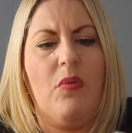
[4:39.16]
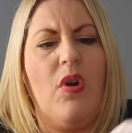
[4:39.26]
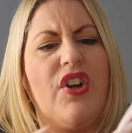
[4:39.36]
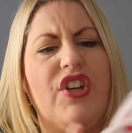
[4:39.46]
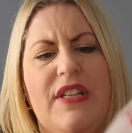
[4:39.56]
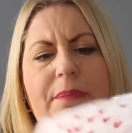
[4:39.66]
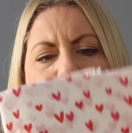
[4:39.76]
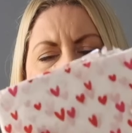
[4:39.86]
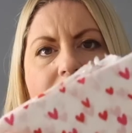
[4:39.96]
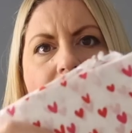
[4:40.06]
What could it be?
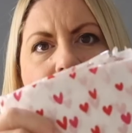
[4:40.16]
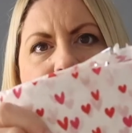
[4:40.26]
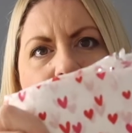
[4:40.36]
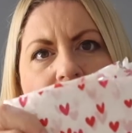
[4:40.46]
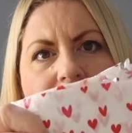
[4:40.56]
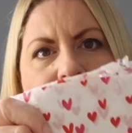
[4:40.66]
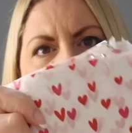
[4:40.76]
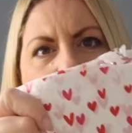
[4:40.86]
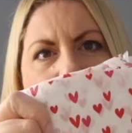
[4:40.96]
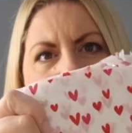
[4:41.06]
I feel like this
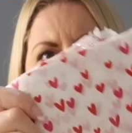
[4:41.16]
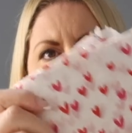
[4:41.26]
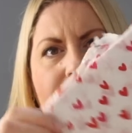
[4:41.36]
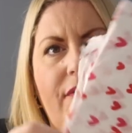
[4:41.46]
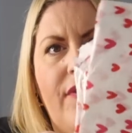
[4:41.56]
might be...